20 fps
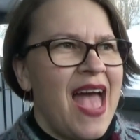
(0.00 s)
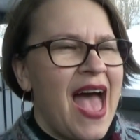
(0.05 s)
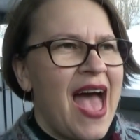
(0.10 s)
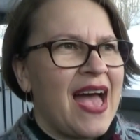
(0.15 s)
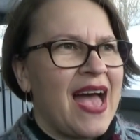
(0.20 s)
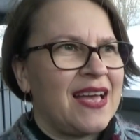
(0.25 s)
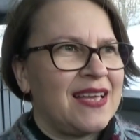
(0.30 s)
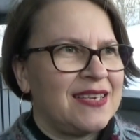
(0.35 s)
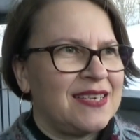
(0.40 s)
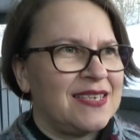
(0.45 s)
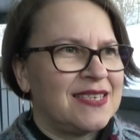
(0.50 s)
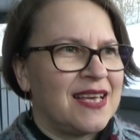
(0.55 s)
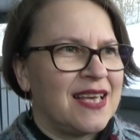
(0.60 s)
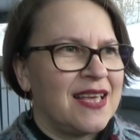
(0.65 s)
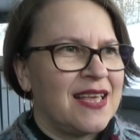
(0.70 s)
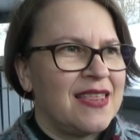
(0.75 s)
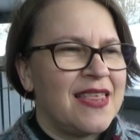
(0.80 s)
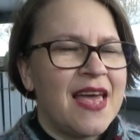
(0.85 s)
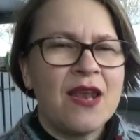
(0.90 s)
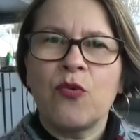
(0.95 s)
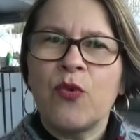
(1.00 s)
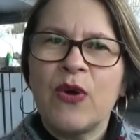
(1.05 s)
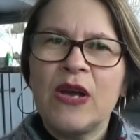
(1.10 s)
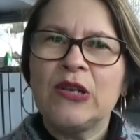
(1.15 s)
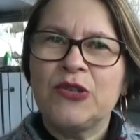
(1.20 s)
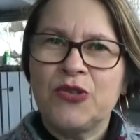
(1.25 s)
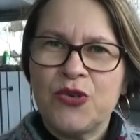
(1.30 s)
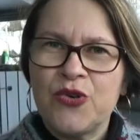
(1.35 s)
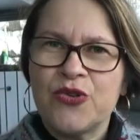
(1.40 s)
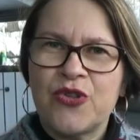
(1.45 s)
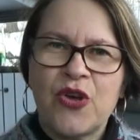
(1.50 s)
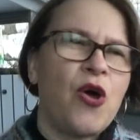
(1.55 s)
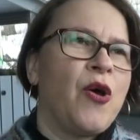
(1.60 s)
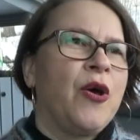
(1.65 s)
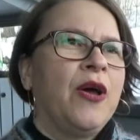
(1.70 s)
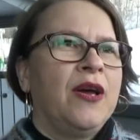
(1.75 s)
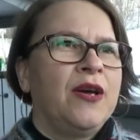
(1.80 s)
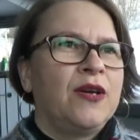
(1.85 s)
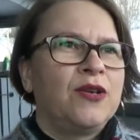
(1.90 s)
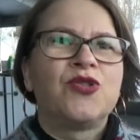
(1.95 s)
and then we'll do the
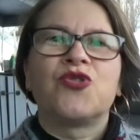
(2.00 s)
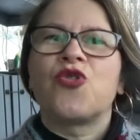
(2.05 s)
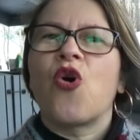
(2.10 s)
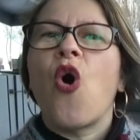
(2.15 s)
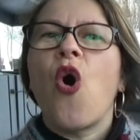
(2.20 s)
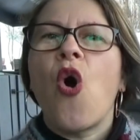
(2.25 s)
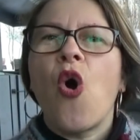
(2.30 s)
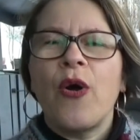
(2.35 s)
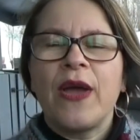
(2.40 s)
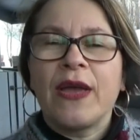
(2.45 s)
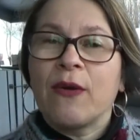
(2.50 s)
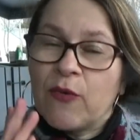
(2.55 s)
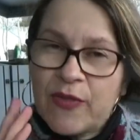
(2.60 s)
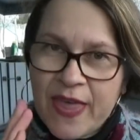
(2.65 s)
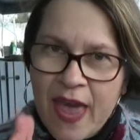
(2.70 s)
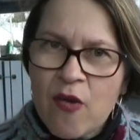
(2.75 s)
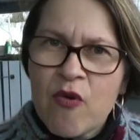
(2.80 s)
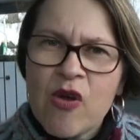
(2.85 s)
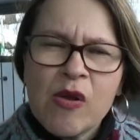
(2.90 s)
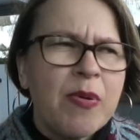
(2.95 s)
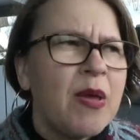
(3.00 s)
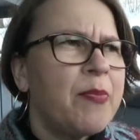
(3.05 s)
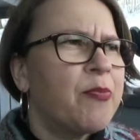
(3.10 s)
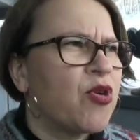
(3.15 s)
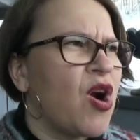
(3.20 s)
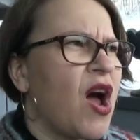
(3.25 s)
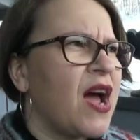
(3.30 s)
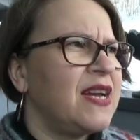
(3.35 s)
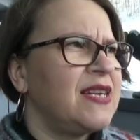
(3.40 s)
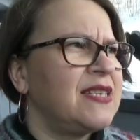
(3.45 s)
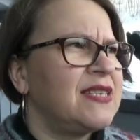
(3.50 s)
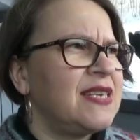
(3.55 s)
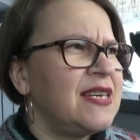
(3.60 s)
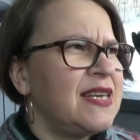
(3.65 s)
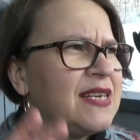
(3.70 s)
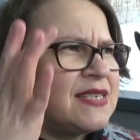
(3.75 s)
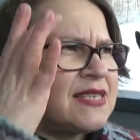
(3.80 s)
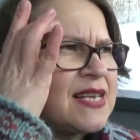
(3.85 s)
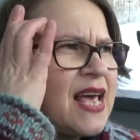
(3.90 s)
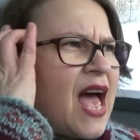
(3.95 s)
drawing. There will be
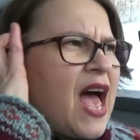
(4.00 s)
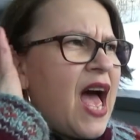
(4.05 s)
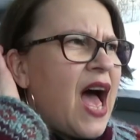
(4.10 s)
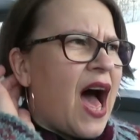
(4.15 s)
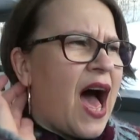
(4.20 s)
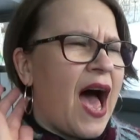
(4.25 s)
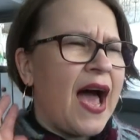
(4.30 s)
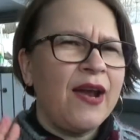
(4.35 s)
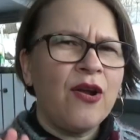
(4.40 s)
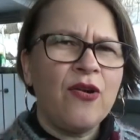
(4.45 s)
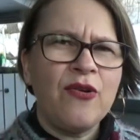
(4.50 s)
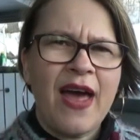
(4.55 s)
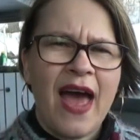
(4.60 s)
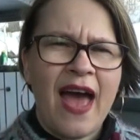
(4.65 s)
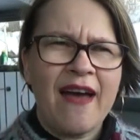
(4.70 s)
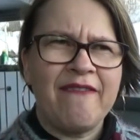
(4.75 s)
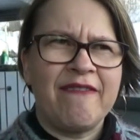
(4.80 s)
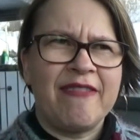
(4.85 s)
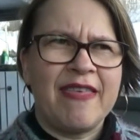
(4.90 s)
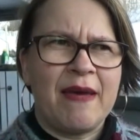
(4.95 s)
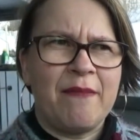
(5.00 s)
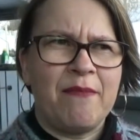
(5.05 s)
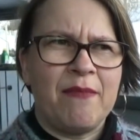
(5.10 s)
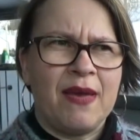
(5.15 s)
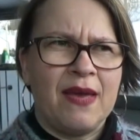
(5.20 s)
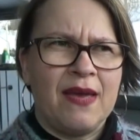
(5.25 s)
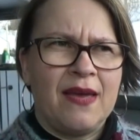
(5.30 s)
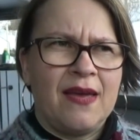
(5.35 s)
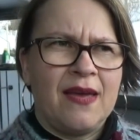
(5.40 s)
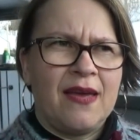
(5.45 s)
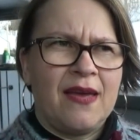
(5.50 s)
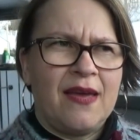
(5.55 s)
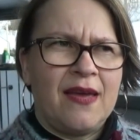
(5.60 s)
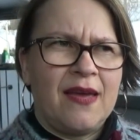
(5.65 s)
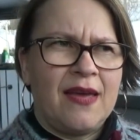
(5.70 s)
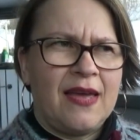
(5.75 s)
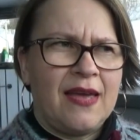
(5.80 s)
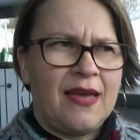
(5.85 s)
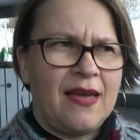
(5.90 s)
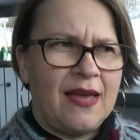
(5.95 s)
prizes. I don't have them
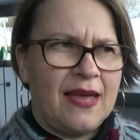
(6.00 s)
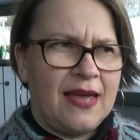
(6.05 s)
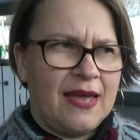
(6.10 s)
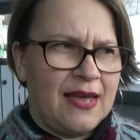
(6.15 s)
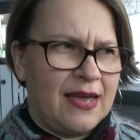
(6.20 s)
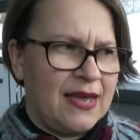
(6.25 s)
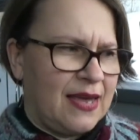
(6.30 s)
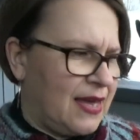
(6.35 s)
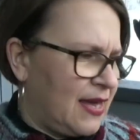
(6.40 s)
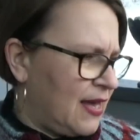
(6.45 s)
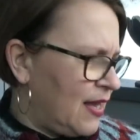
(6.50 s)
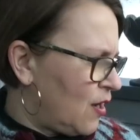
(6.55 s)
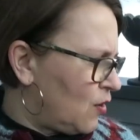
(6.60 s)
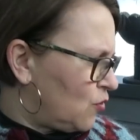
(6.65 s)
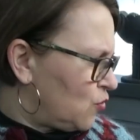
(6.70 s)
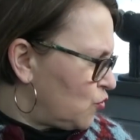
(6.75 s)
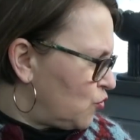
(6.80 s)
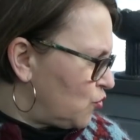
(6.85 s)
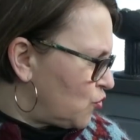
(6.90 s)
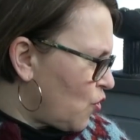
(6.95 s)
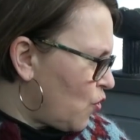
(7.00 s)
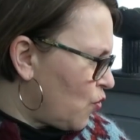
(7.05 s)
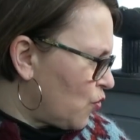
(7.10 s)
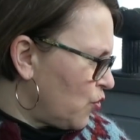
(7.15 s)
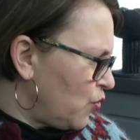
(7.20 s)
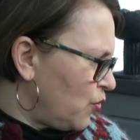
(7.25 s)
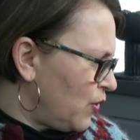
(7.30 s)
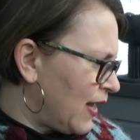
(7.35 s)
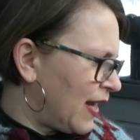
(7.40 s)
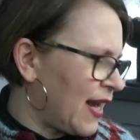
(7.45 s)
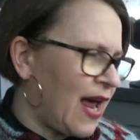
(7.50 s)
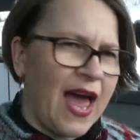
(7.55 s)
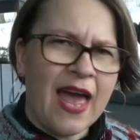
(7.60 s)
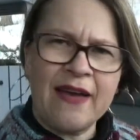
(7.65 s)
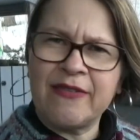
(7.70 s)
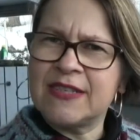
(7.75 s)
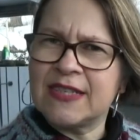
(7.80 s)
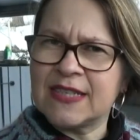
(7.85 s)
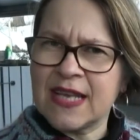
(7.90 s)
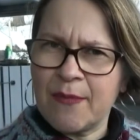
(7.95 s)
here to show you yet. I
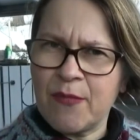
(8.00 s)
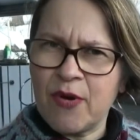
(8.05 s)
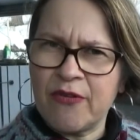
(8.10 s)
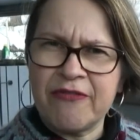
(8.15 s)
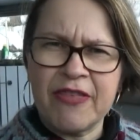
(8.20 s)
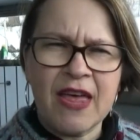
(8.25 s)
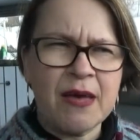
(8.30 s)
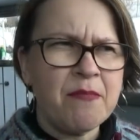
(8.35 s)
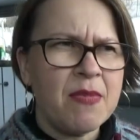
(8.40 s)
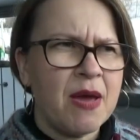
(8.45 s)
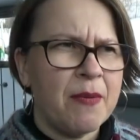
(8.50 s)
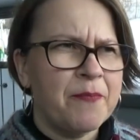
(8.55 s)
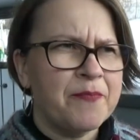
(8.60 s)
have some of them,